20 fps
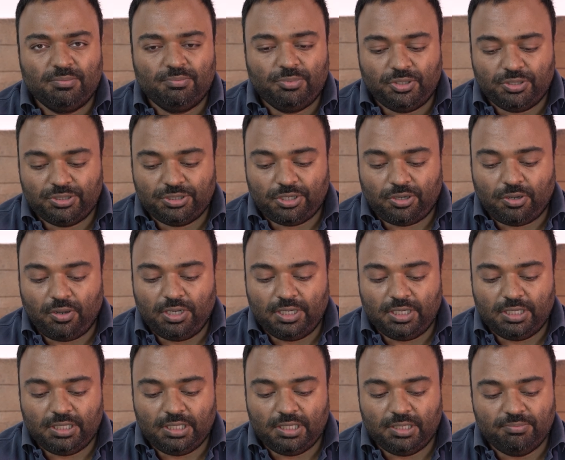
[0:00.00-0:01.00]
because I got
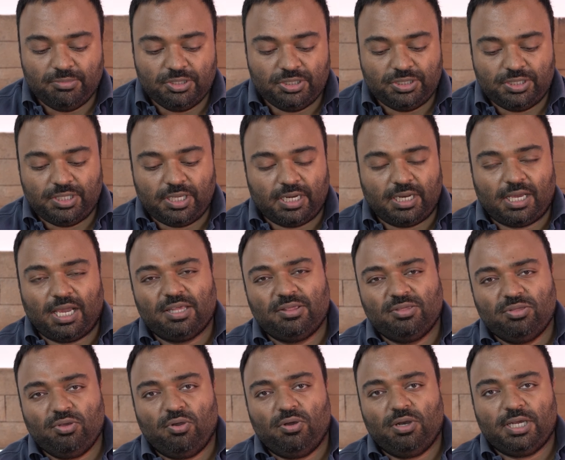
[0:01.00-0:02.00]
an image that I
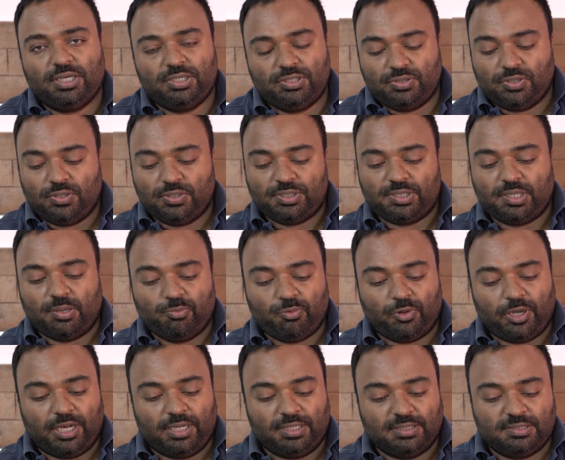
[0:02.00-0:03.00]
thought I saw
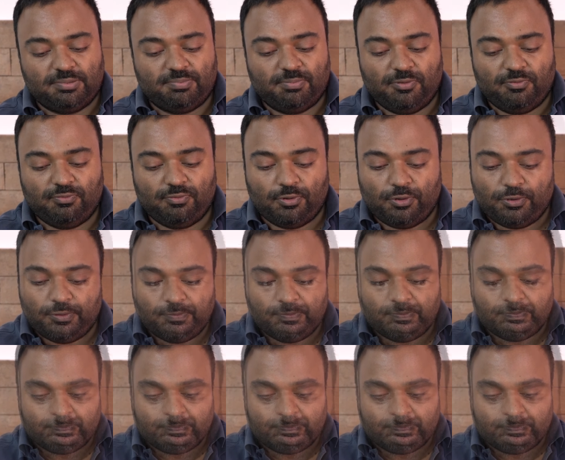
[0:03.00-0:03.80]
somewhere else before.